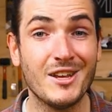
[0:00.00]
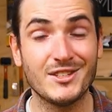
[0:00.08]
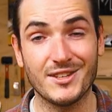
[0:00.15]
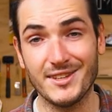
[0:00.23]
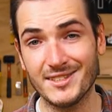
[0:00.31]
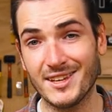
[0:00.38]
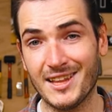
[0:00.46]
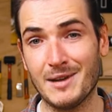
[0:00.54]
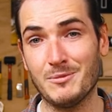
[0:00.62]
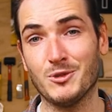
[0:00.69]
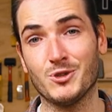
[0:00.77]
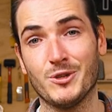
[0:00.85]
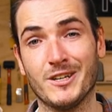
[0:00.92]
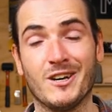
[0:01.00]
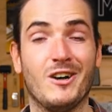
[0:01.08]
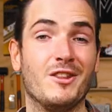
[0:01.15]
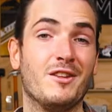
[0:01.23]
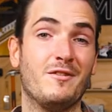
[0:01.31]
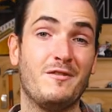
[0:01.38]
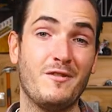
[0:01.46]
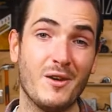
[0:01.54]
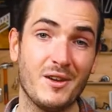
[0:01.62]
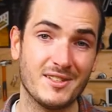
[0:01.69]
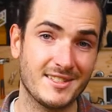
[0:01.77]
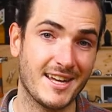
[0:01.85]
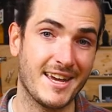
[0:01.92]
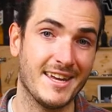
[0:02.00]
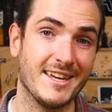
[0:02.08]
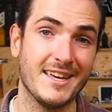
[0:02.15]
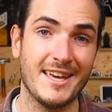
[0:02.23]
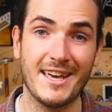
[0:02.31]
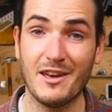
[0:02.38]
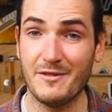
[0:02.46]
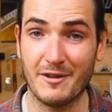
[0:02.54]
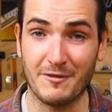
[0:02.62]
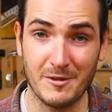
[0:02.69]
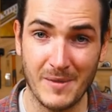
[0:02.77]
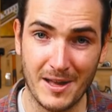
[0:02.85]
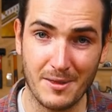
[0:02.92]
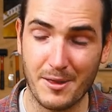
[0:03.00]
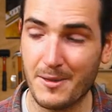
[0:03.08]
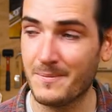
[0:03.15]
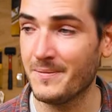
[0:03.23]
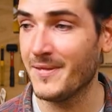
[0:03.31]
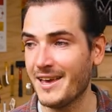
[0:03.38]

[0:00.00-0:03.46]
So this alarm will trigger on the first day of every month.